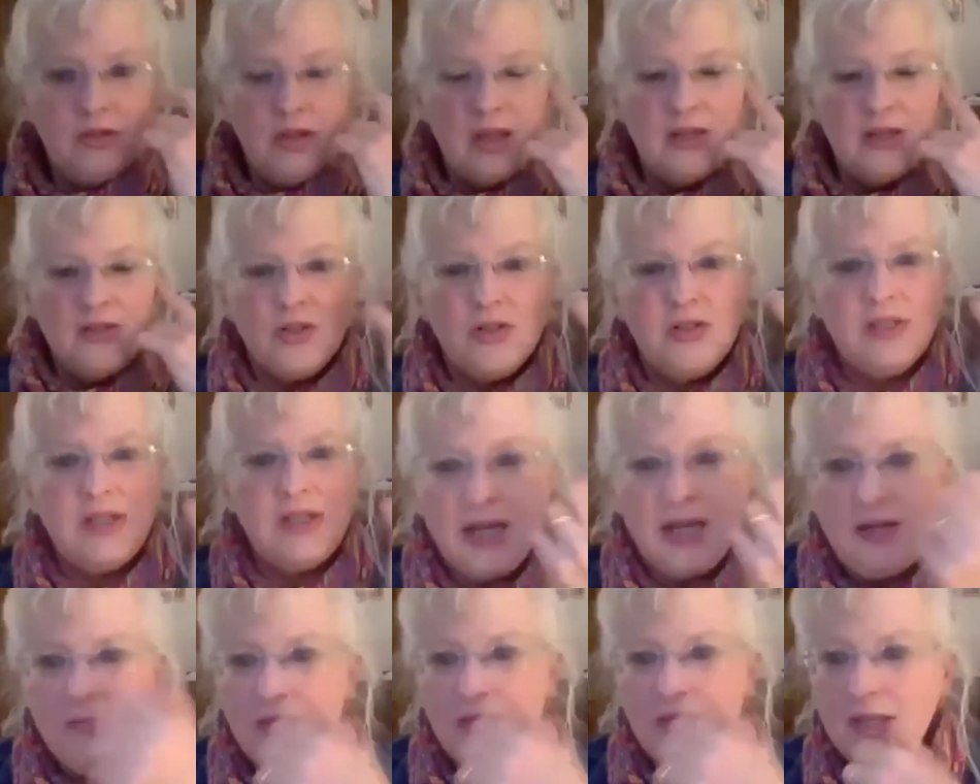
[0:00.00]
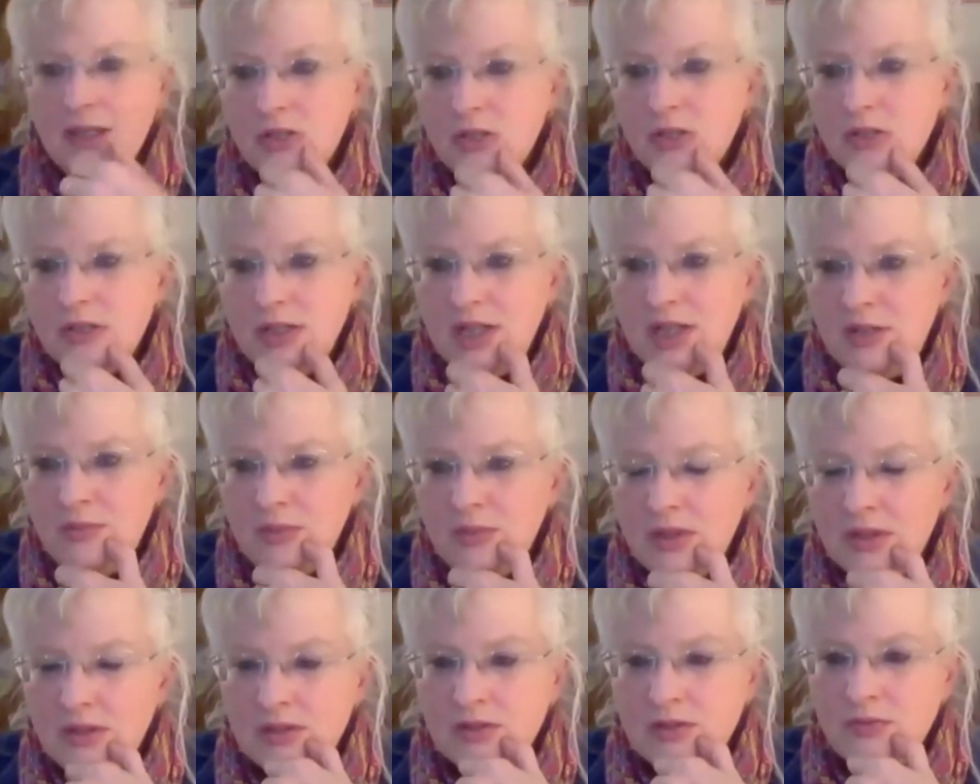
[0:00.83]
entertain me
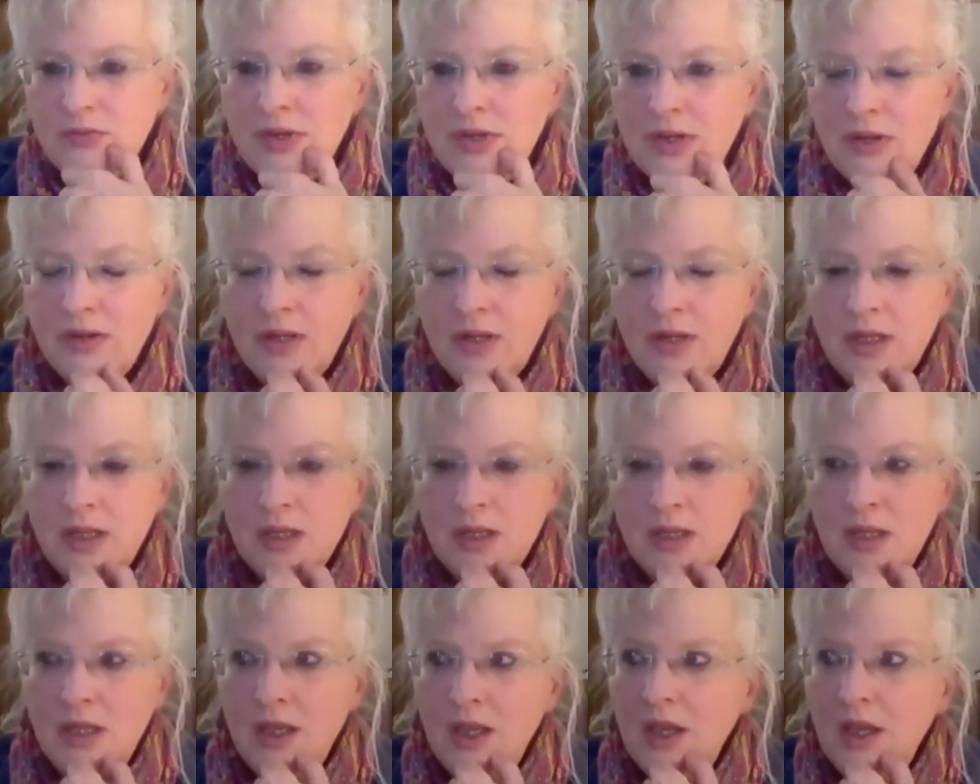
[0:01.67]
entertainment is very